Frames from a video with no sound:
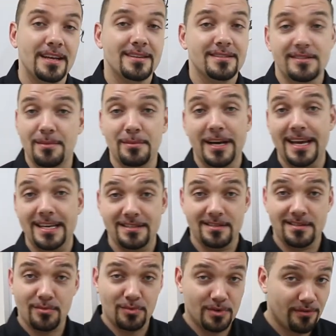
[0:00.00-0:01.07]
Some
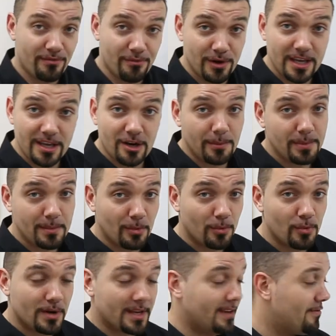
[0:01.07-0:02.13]
occasions it was free. You know, people
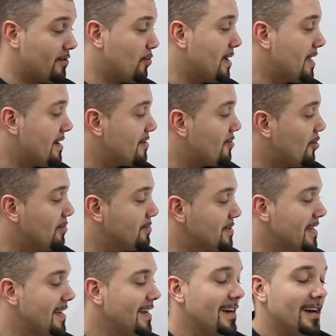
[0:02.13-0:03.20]
were giving away their homes.